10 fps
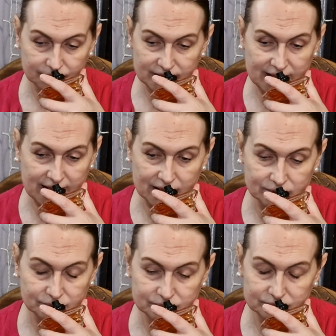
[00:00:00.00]
Yeah.
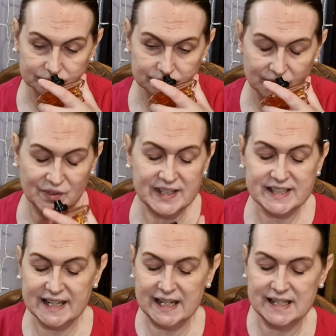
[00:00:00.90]

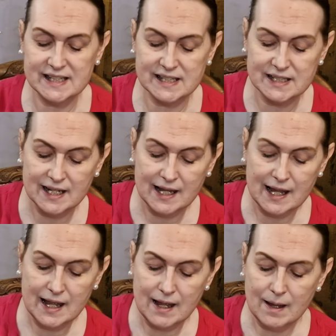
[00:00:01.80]
This is
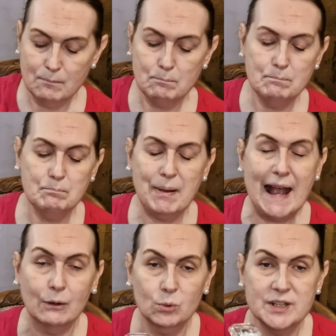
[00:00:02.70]

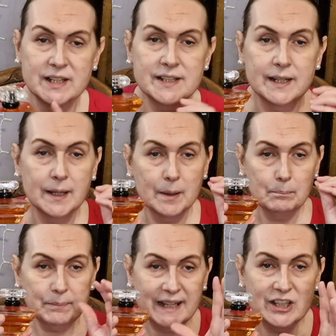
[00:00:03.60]
powdered
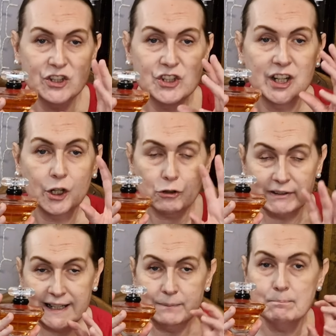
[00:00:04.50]
peach
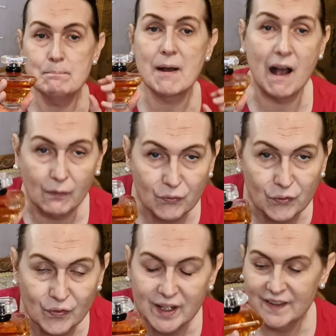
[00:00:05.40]
cream
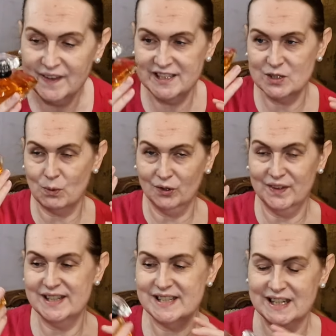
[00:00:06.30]
puff. This is what
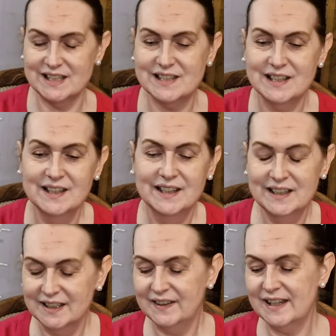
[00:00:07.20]
this is.
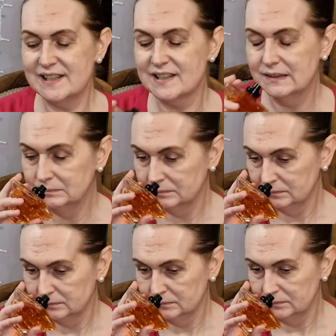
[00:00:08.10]
This,
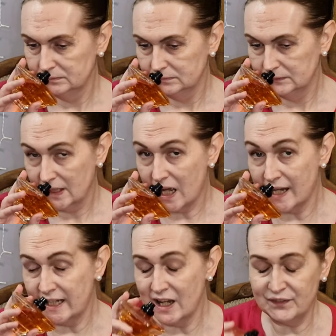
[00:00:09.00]

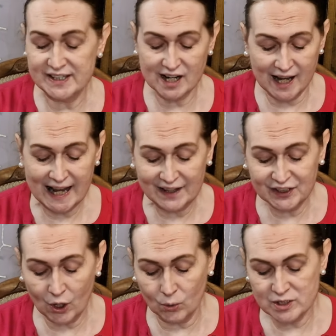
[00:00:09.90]
I love this. I had
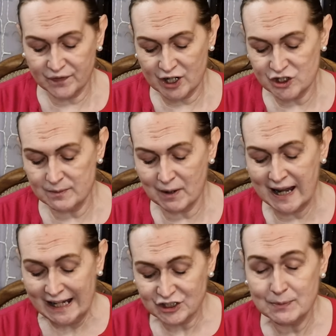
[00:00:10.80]
the older version, but
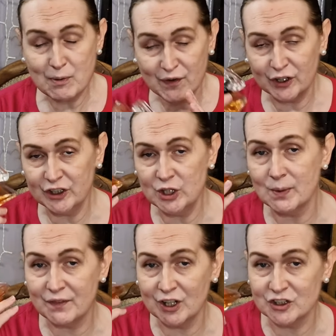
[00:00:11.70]
I actually prefer the
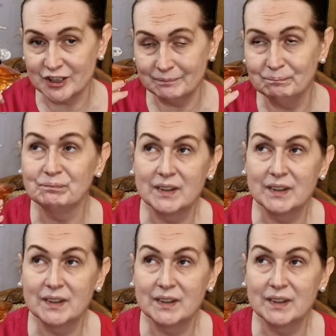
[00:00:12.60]
newer version.